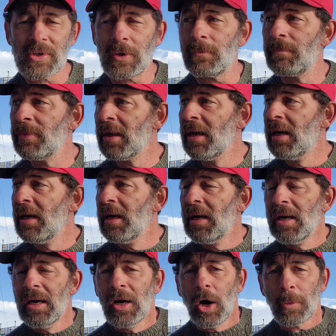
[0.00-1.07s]
So
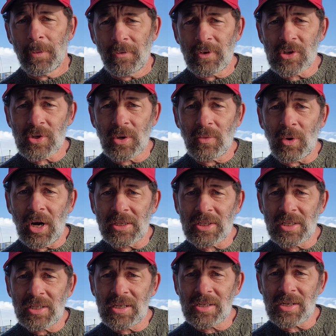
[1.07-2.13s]
hope you've enjoyed
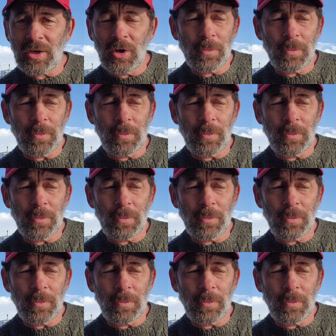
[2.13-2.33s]
watching this.